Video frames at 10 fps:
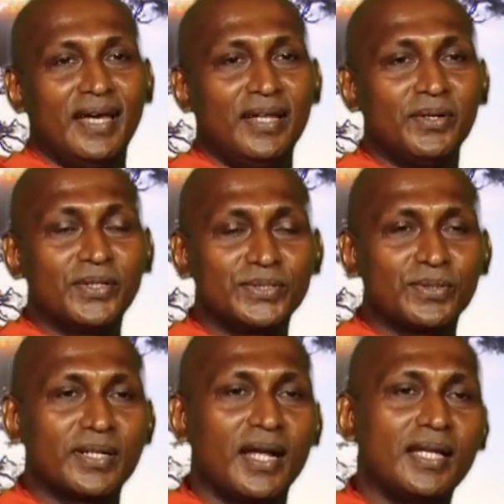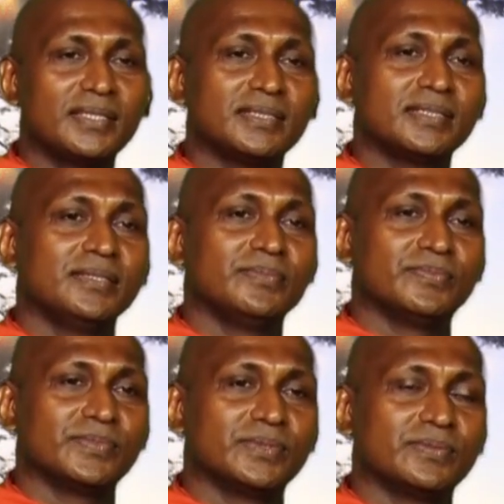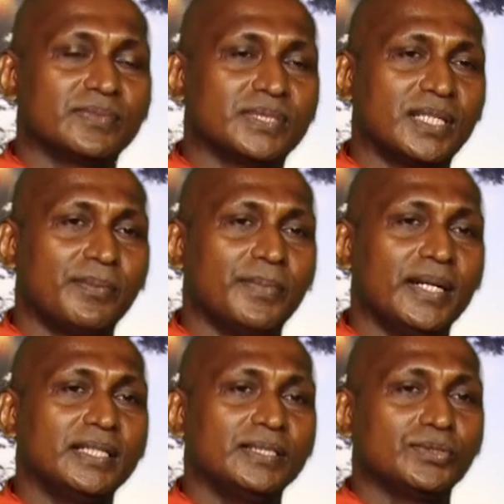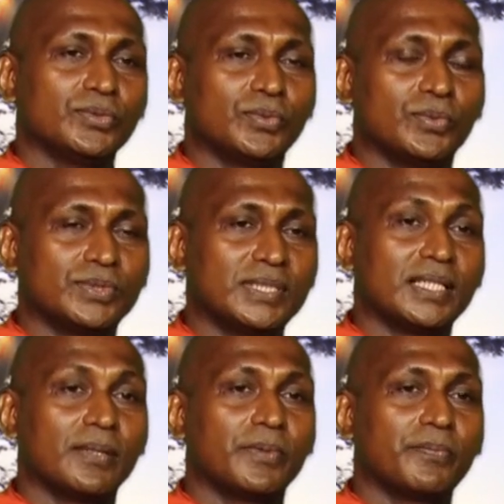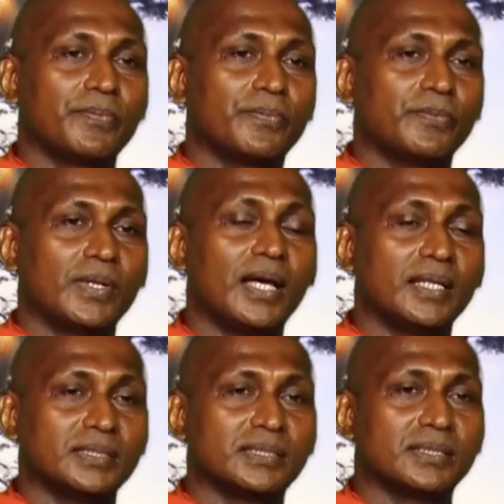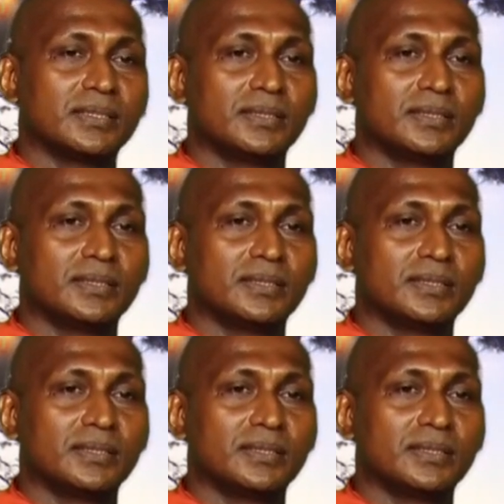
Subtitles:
And also granted him some money to set up a plant